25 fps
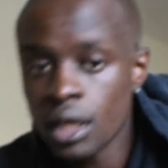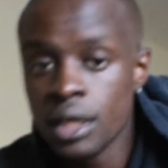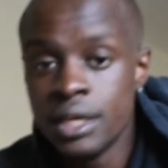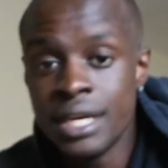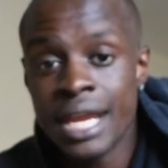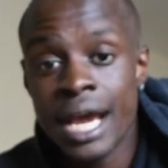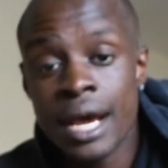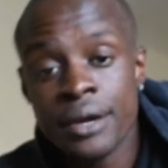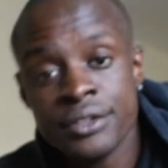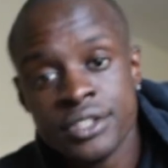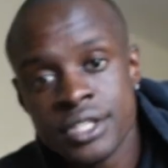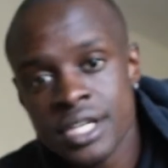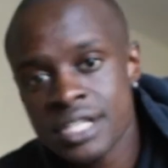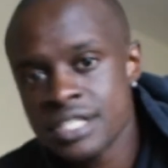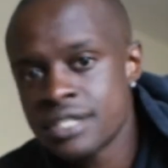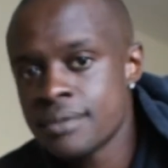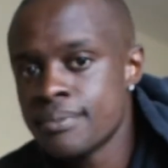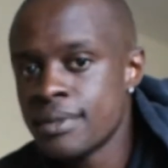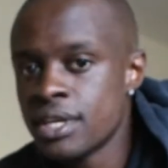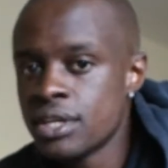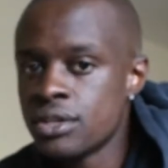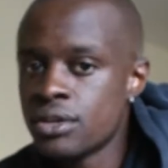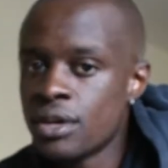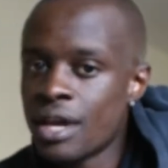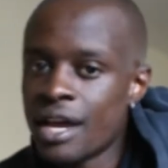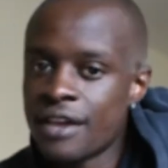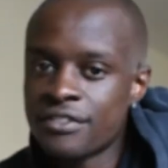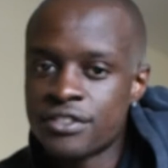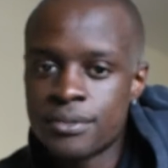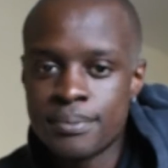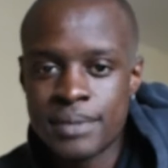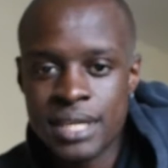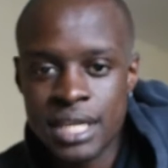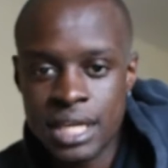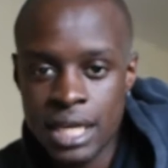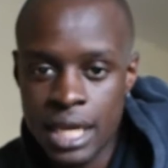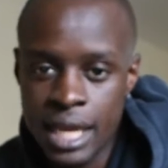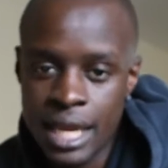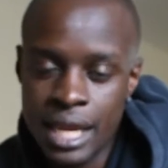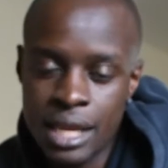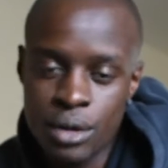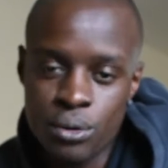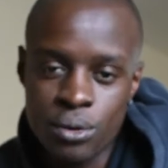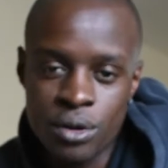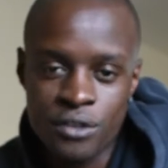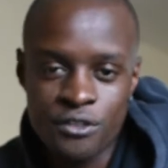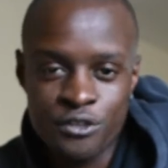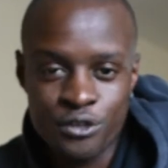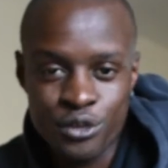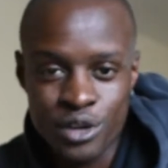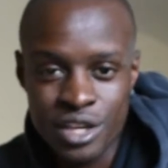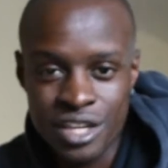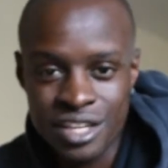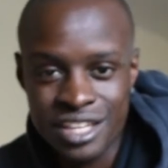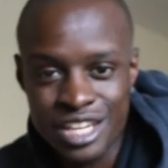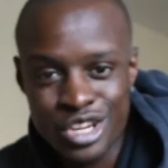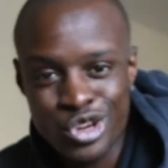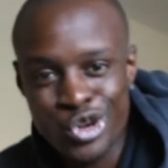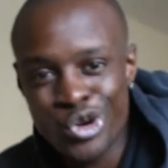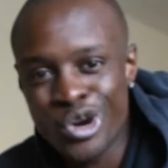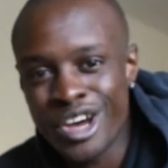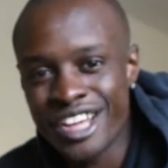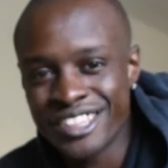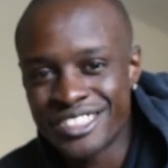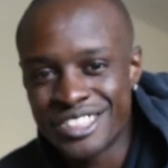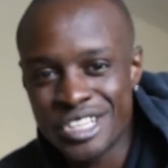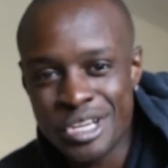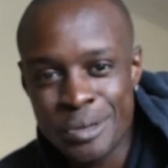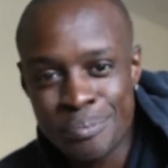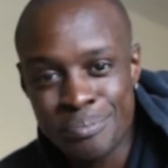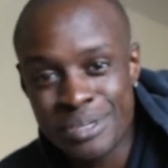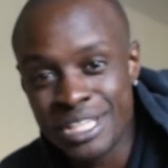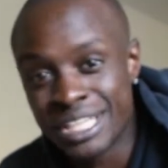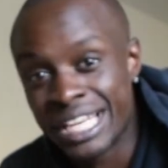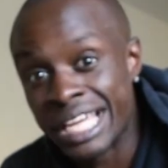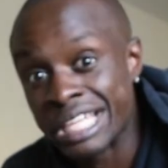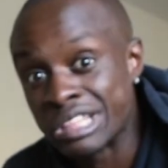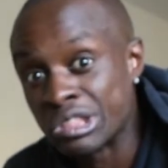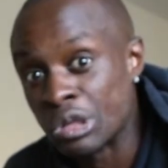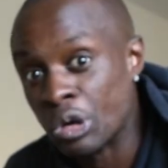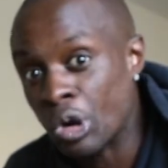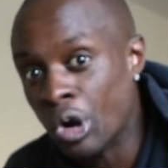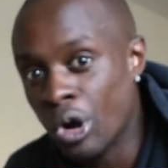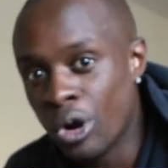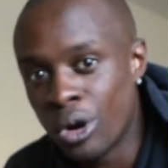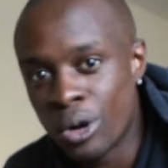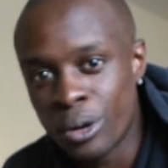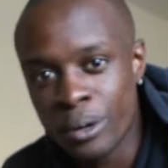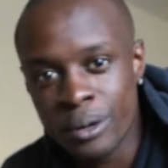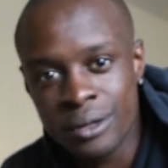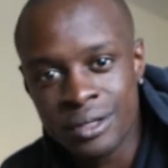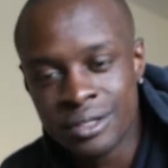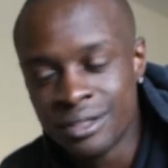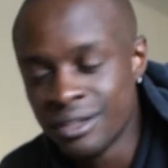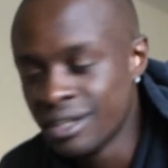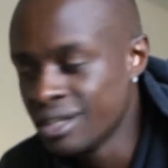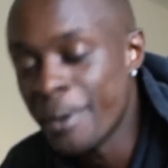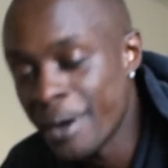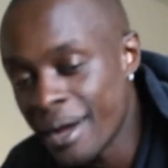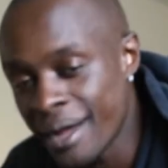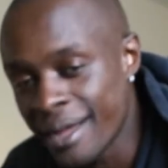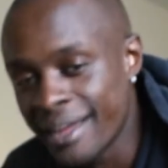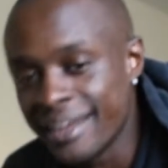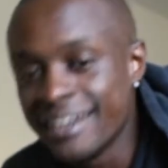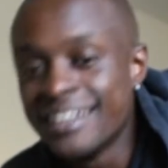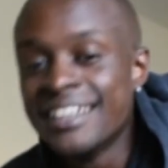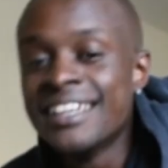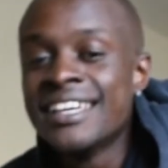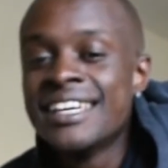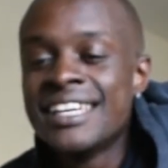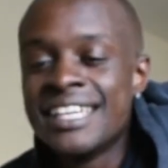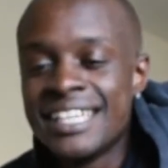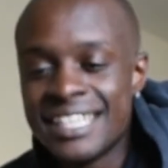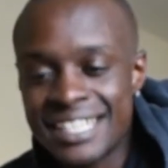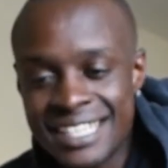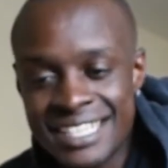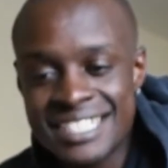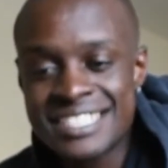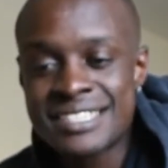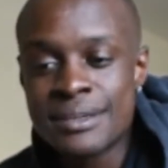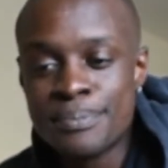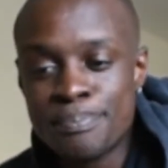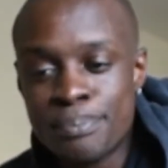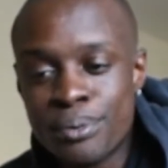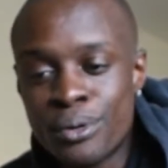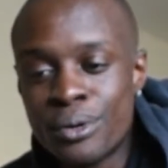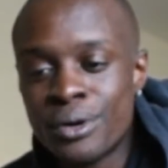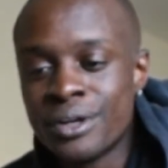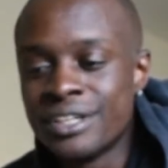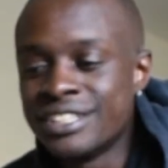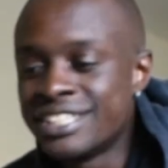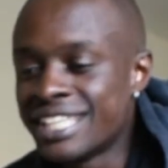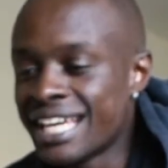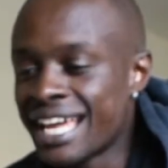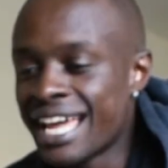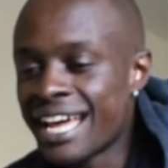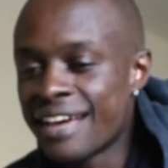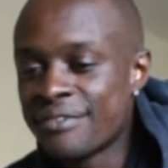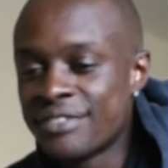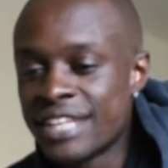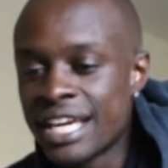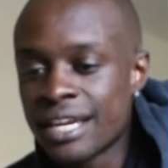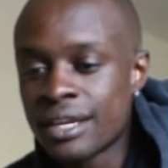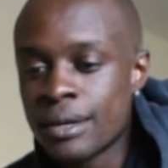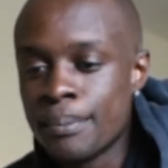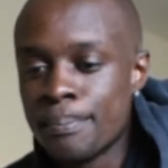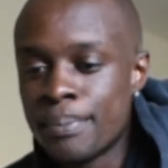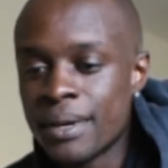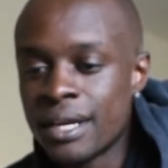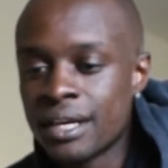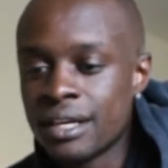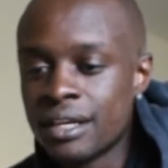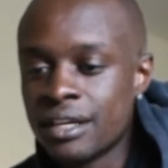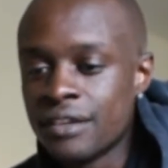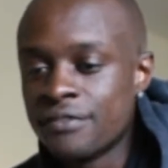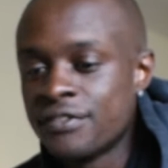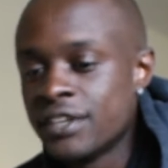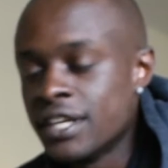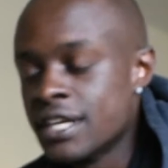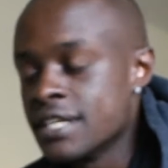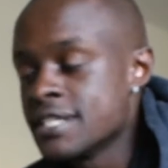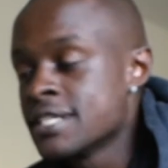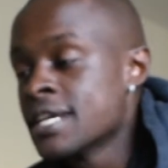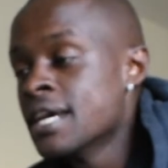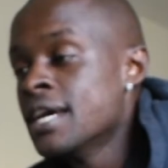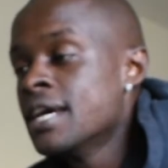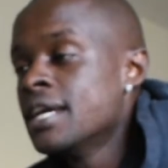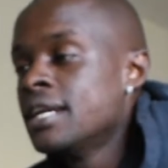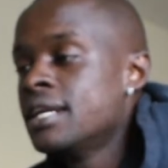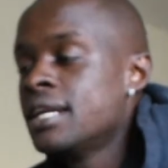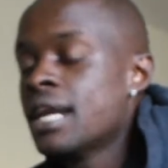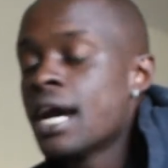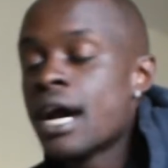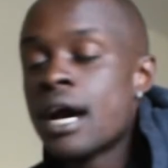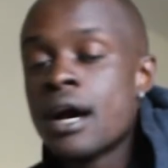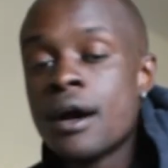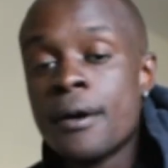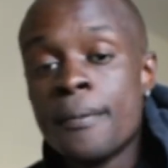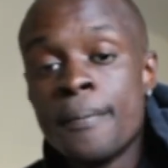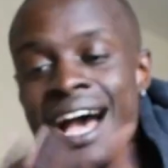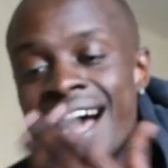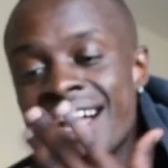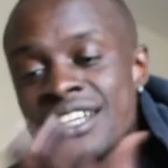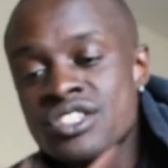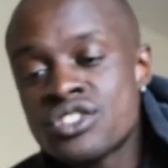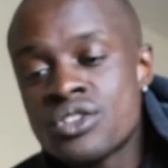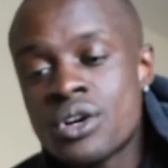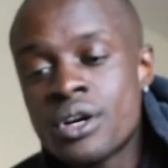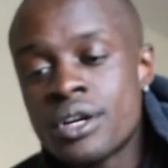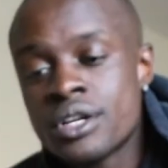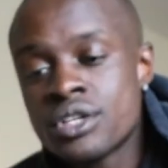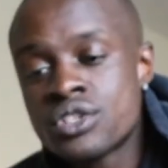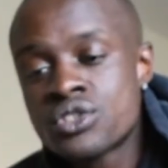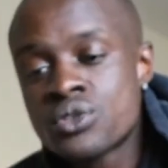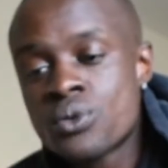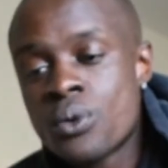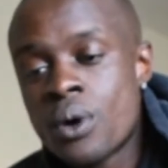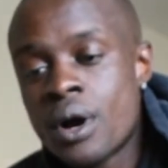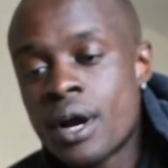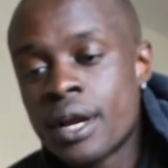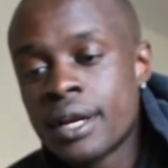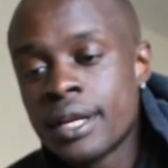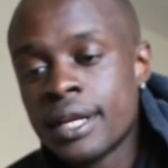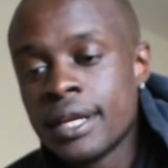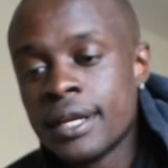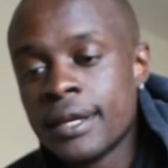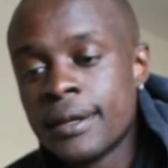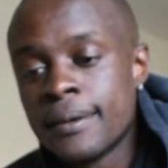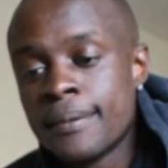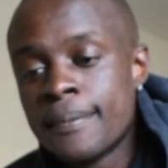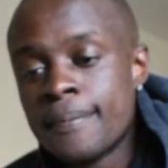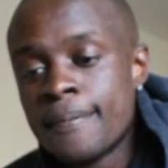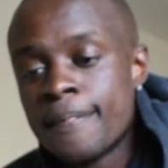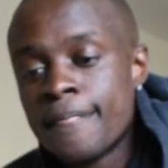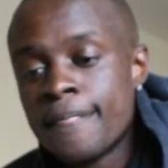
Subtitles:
Now, it doesn't mean you have to be an angry freak and go out there and be like the Hulk, but it is important to have that competitiveness. Now, I started squatting,